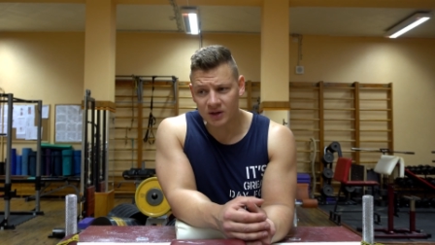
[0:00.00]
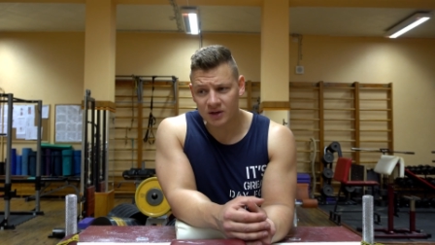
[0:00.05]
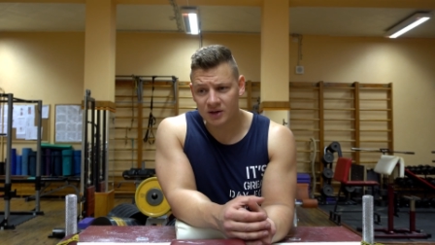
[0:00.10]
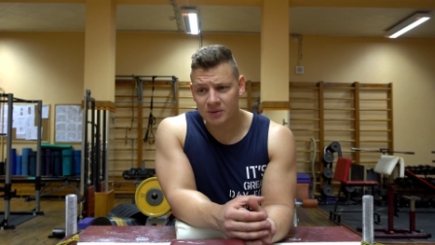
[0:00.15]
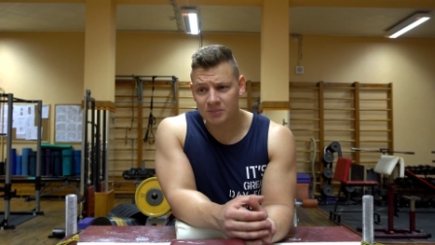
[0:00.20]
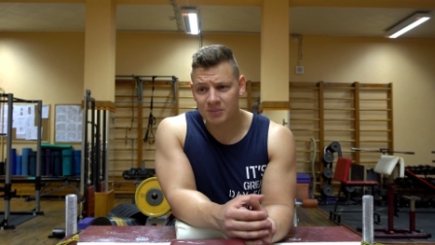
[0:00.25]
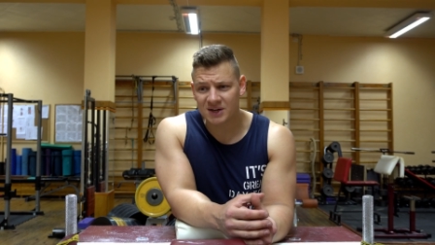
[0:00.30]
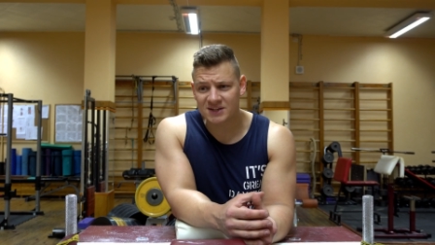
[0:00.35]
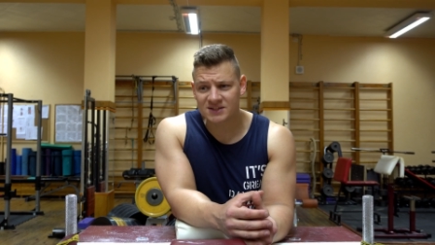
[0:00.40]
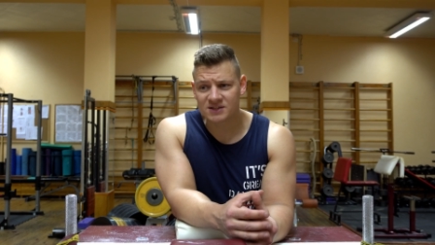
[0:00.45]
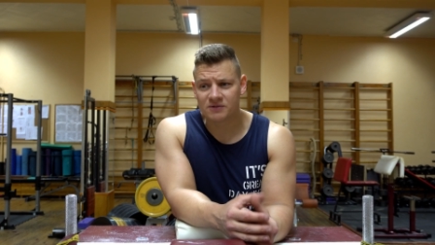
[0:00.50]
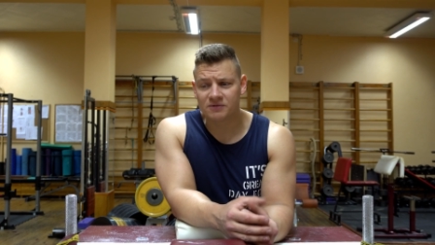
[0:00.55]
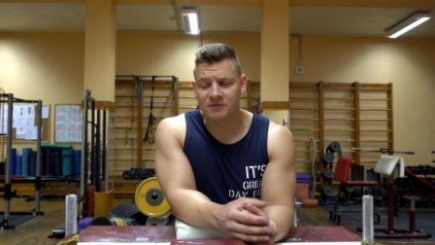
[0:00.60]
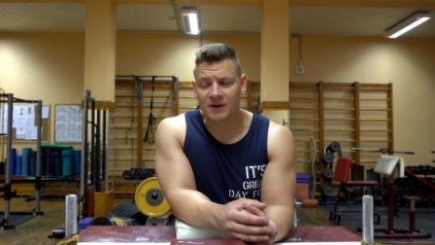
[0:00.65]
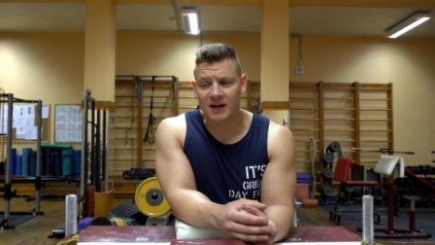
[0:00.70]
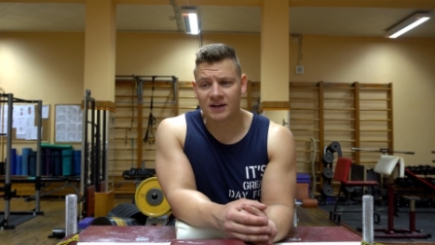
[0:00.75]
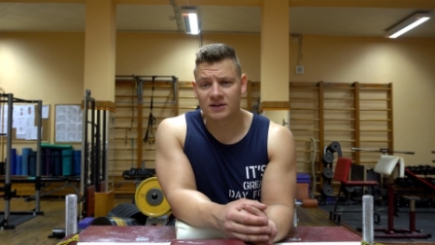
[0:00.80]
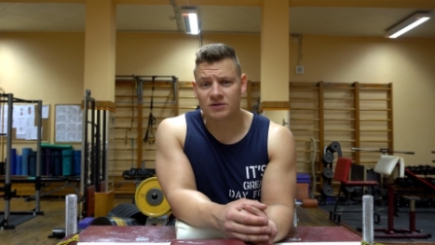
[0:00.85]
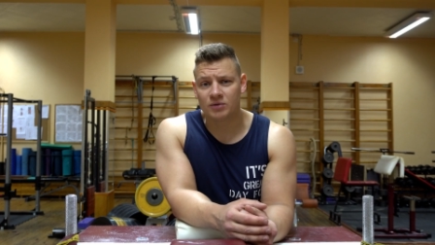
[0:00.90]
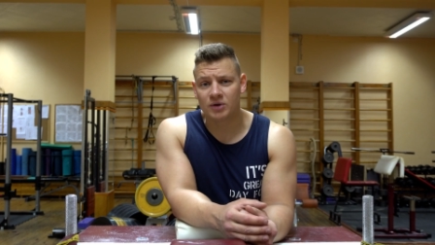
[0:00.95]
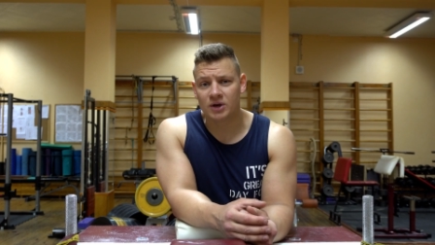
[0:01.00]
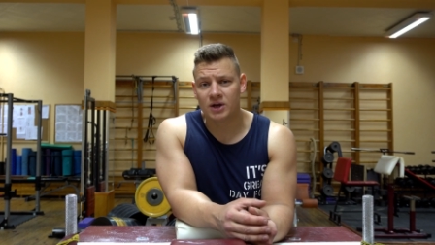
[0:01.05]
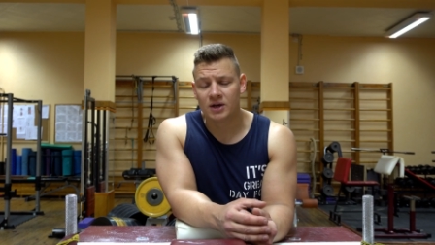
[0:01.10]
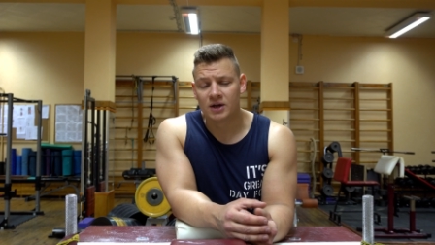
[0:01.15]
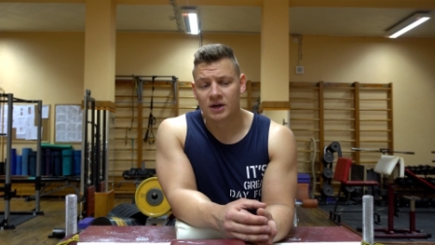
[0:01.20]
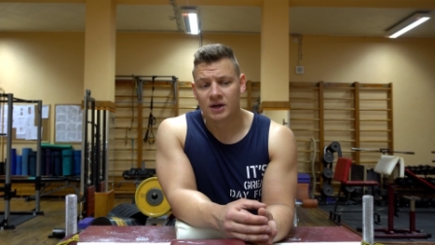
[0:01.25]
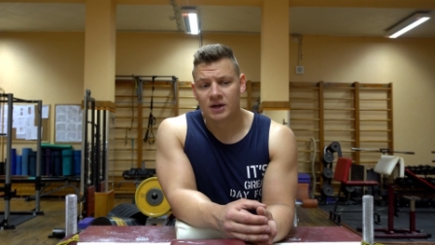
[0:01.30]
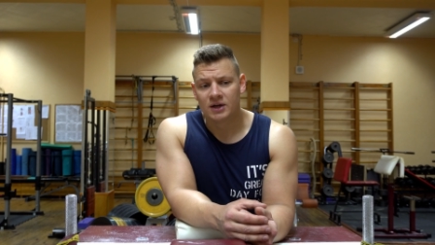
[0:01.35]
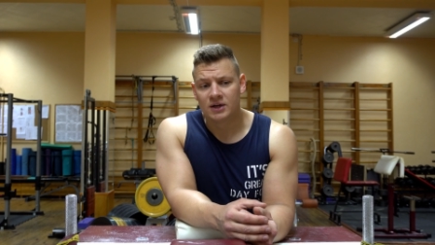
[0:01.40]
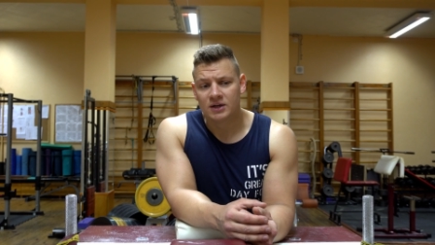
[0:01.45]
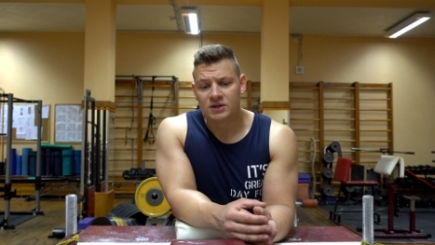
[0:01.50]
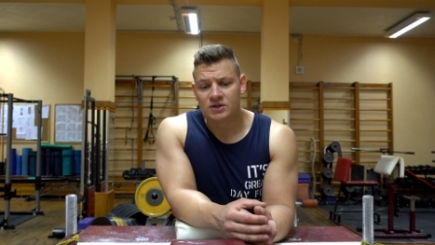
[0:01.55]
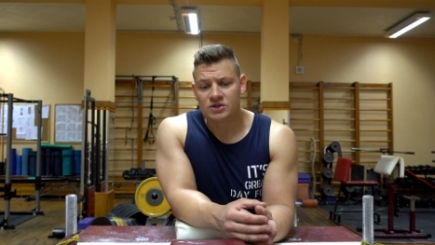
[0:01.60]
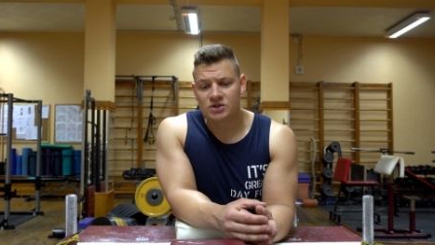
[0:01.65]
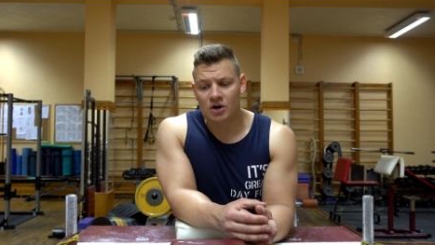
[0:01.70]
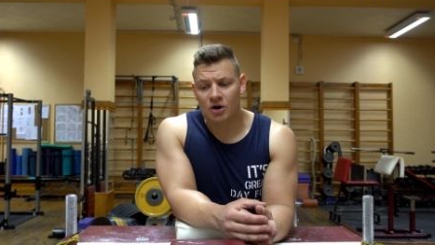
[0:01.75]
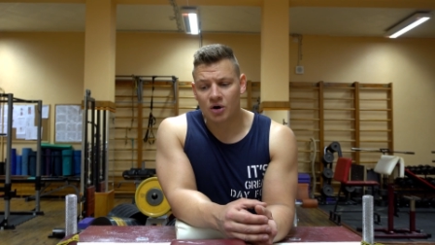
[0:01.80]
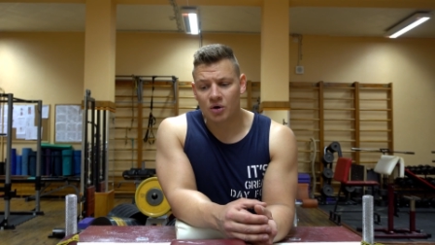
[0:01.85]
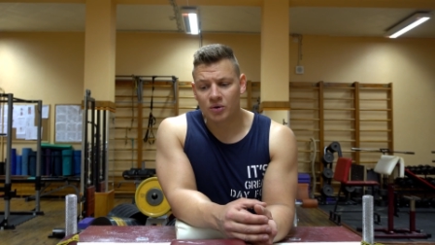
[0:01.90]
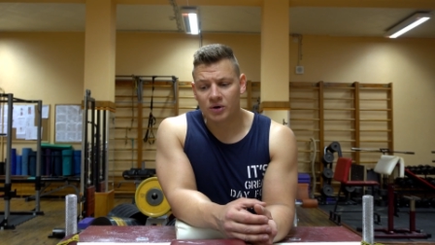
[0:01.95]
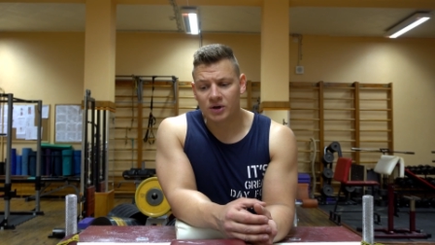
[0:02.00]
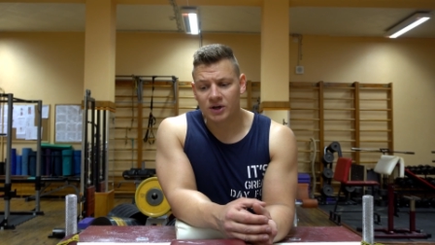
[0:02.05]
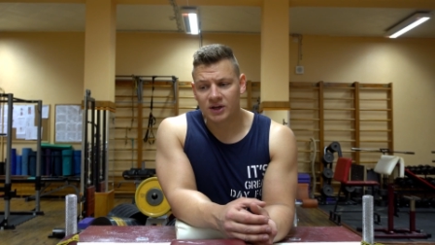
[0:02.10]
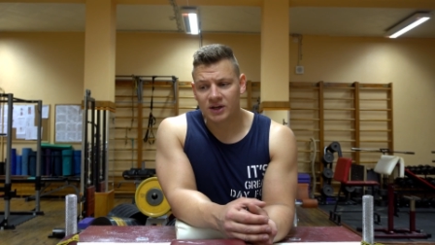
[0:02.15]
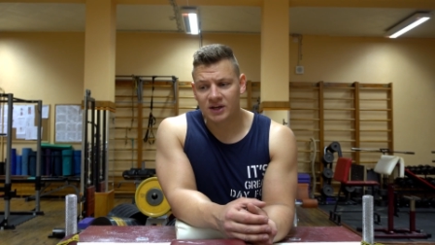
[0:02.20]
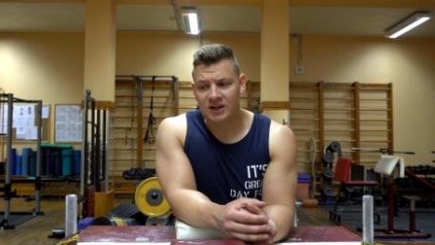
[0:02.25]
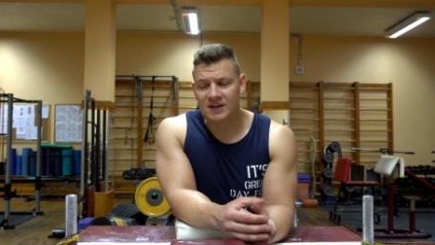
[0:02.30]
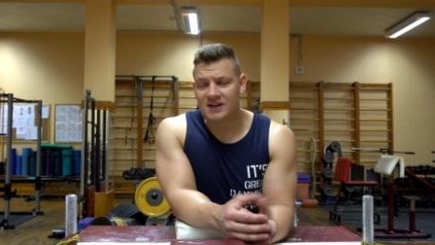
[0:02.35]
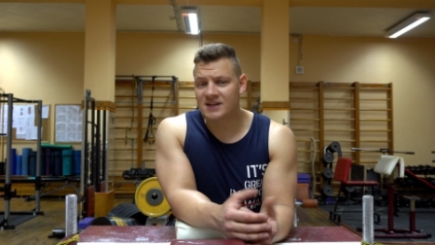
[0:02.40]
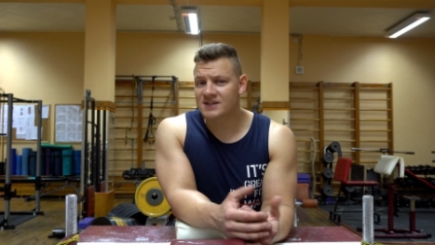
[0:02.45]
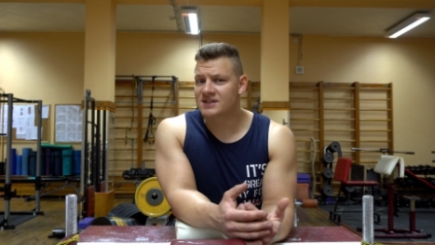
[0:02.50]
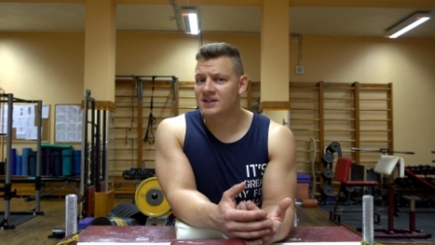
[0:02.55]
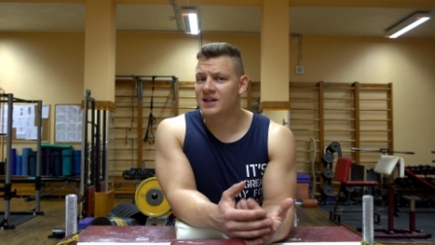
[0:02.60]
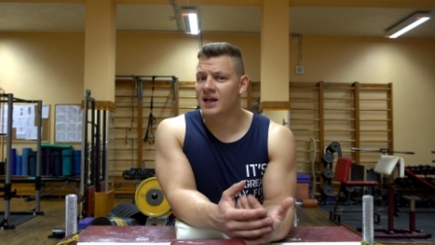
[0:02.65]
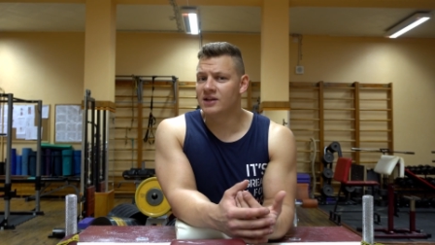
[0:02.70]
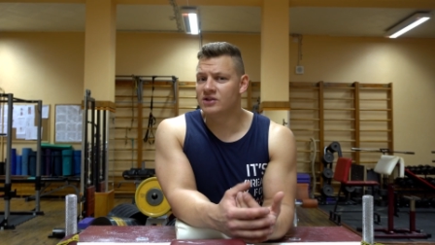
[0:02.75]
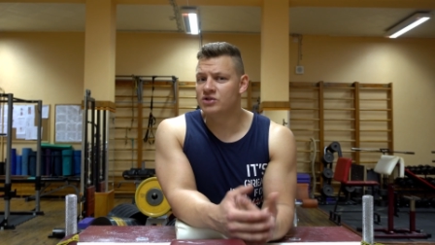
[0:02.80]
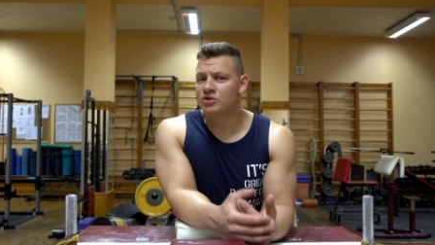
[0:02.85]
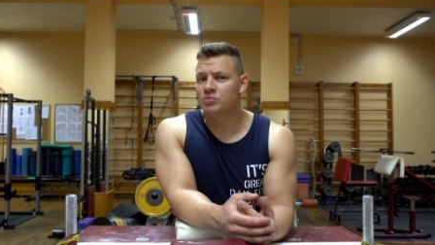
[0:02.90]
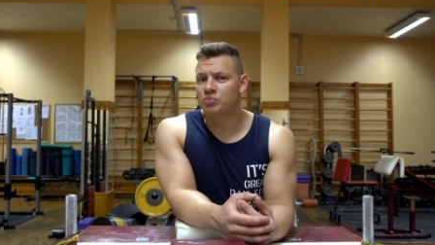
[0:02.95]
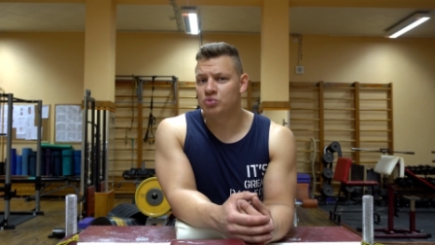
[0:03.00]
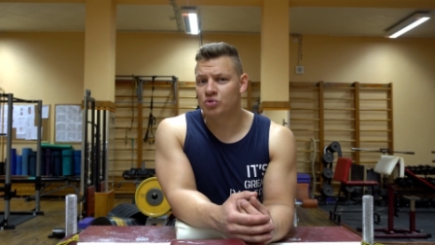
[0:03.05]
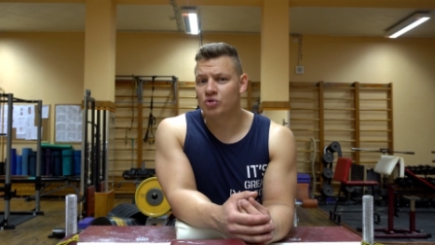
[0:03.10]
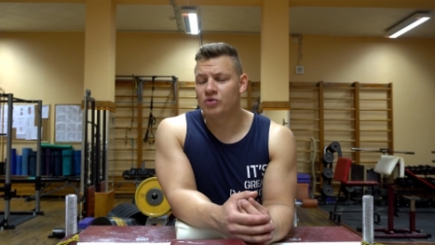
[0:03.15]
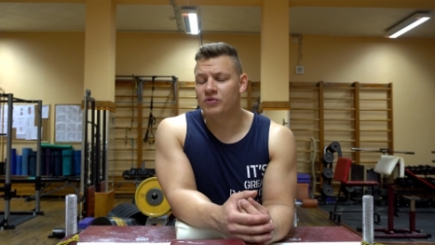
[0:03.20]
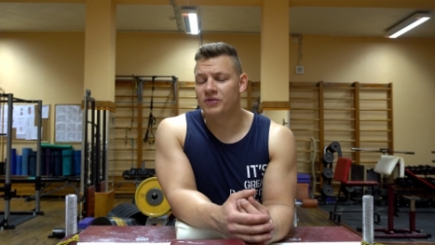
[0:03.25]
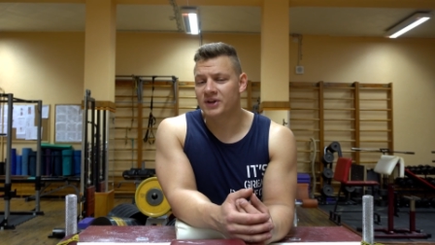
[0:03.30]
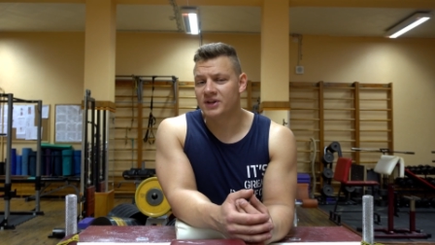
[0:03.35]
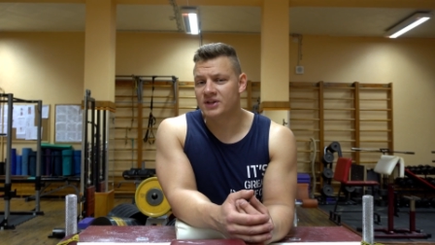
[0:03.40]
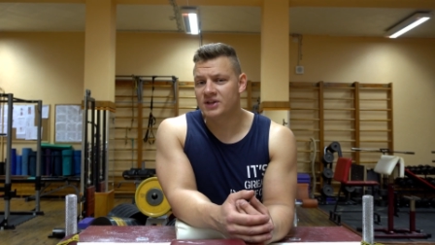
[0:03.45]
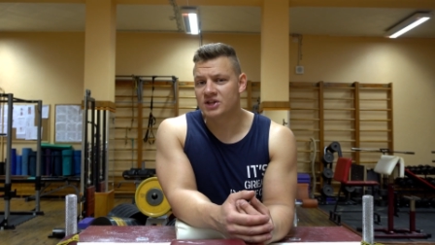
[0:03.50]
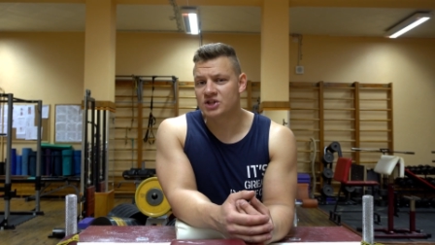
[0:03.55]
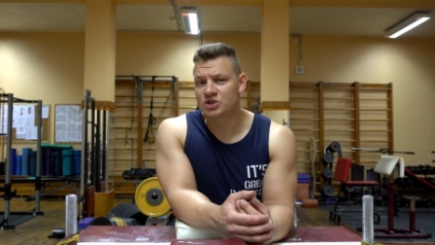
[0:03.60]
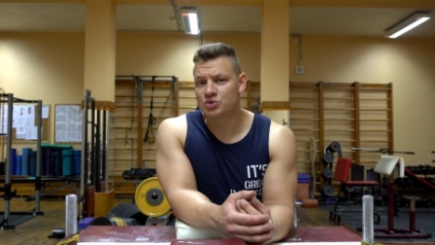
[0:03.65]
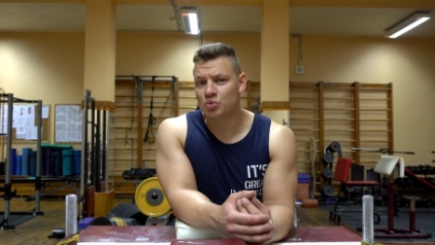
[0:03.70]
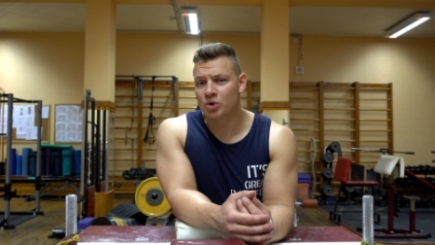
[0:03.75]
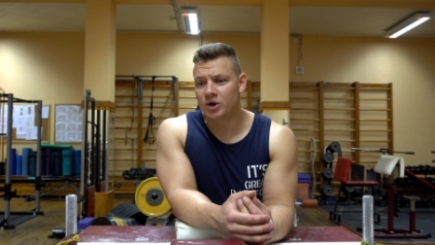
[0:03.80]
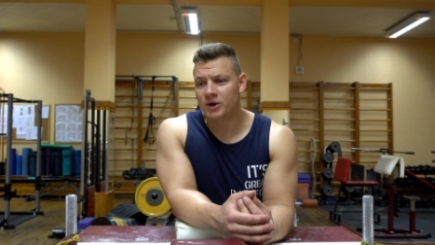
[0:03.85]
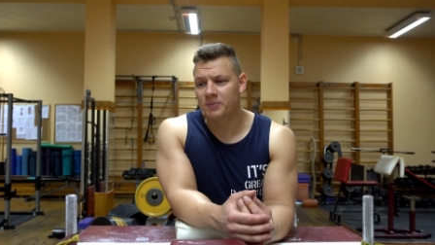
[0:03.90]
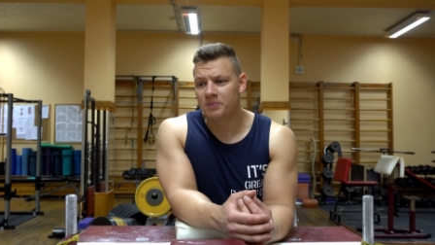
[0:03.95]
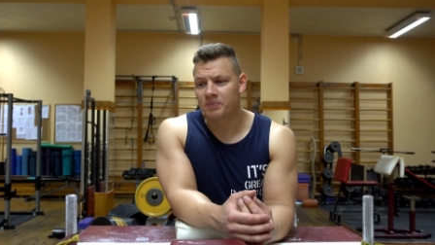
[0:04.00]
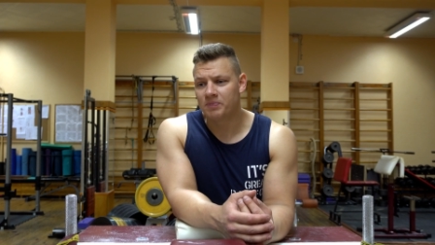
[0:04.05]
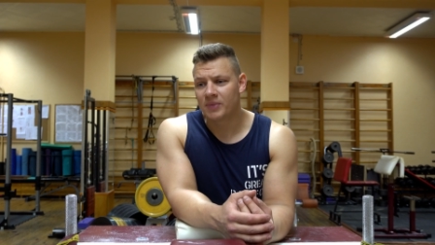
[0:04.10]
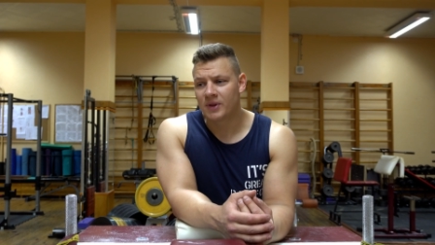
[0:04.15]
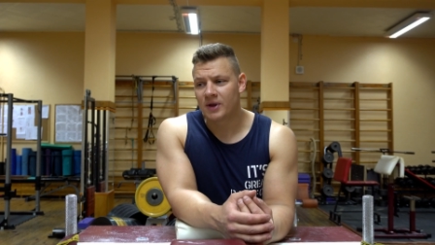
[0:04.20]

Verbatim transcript: in Monster Factory. So he has a lot to prove in this one.